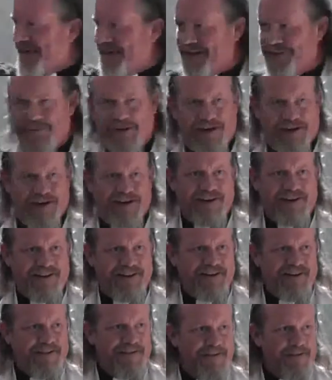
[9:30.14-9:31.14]
that a minute.
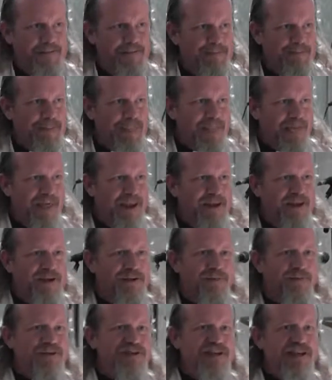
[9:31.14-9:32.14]

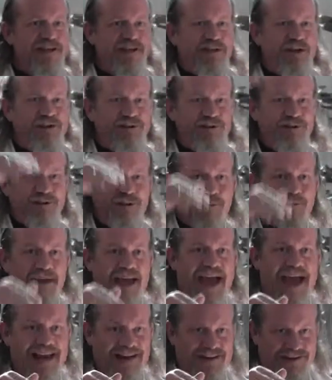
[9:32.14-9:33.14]
When Jesus goes through the
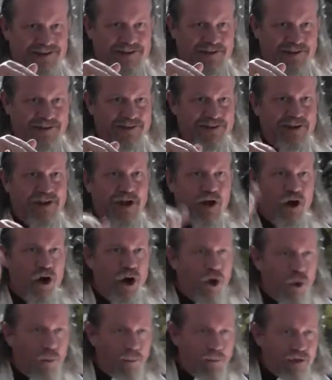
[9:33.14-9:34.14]
Beatitudes,
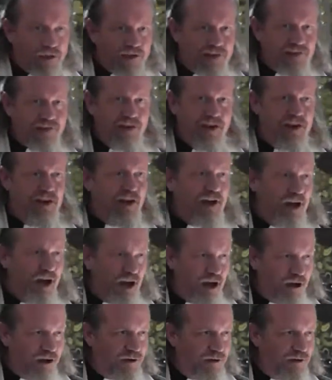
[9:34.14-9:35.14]
hopeless,
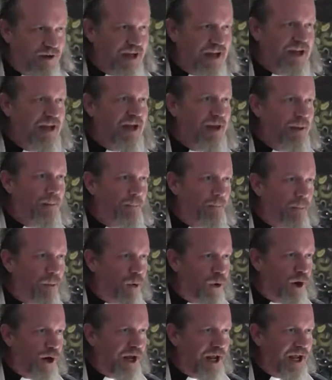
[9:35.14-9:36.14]
hungry,
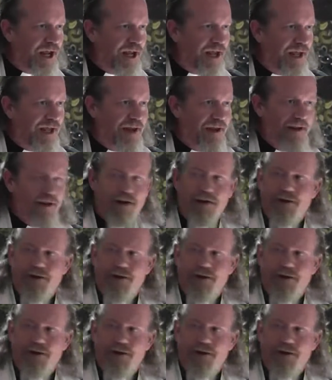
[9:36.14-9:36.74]
mourning,